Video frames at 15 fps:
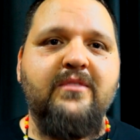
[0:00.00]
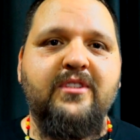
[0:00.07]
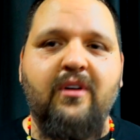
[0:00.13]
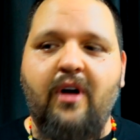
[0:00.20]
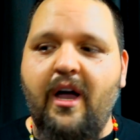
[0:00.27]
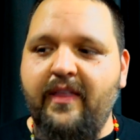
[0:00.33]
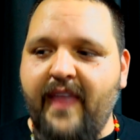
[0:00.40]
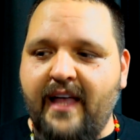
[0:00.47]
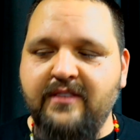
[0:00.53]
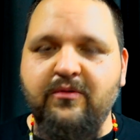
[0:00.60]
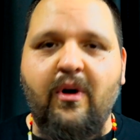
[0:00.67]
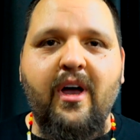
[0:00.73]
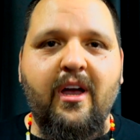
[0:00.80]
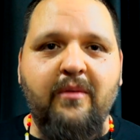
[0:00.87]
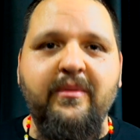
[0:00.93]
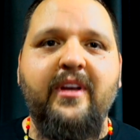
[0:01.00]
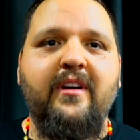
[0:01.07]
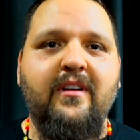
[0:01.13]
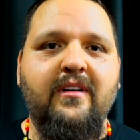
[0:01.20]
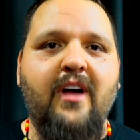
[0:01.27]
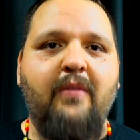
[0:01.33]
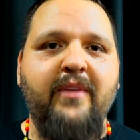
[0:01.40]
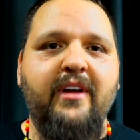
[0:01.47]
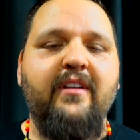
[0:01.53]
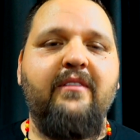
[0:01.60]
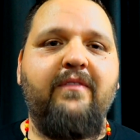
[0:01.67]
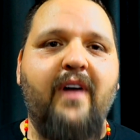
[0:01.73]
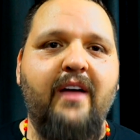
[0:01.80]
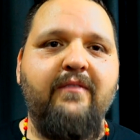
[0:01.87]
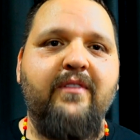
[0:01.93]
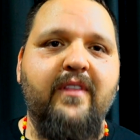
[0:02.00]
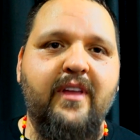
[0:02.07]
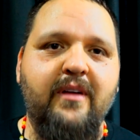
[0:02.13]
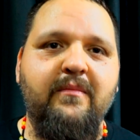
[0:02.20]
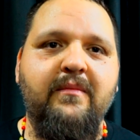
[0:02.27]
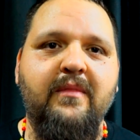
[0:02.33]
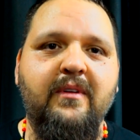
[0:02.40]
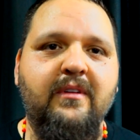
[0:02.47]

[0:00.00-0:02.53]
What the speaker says: So that's why I'm here. I'm here to fight for them.